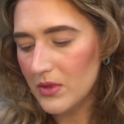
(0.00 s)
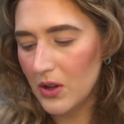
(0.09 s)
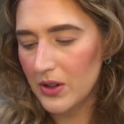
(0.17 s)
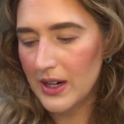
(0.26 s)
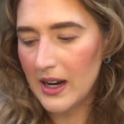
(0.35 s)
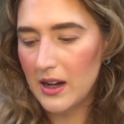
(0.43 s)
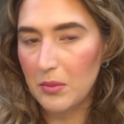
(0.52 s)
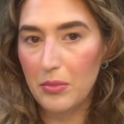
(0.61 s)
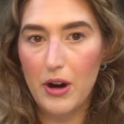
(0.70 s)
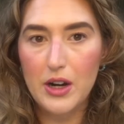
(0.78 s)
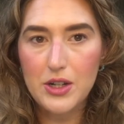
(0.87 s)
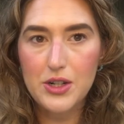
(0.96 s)
on a little
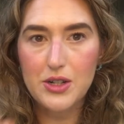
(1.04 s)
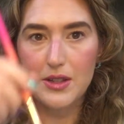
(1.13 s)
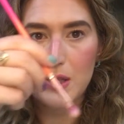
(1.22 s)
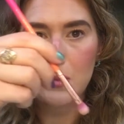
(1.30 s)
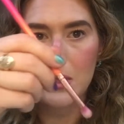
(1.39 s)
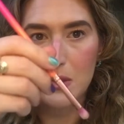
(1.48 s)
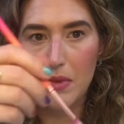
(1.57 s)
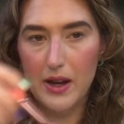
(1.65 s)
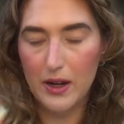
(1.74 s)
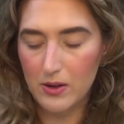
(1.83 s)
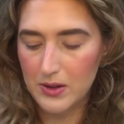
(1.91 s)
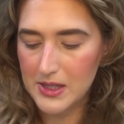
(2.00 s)
brush. This one's by
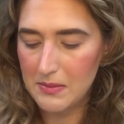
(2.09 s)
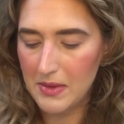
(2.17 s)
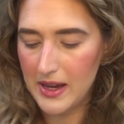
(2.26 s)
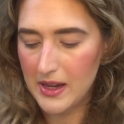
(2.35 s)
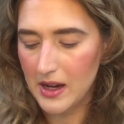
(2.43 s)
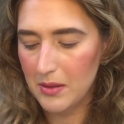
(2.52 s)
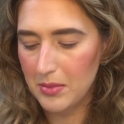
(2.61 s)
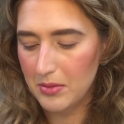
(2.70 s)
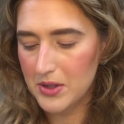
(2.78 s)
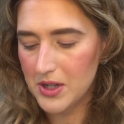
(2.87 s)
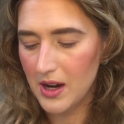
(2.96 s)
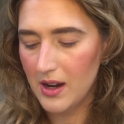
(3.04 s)
Glossy Makeup,
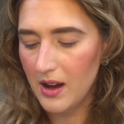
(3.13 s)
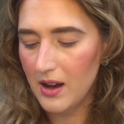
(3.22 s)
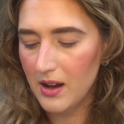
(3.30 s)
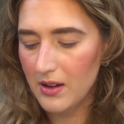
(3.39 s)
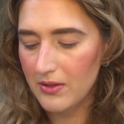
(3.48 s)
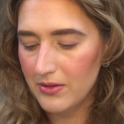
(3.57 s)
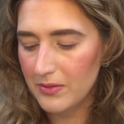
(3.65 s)
which I love.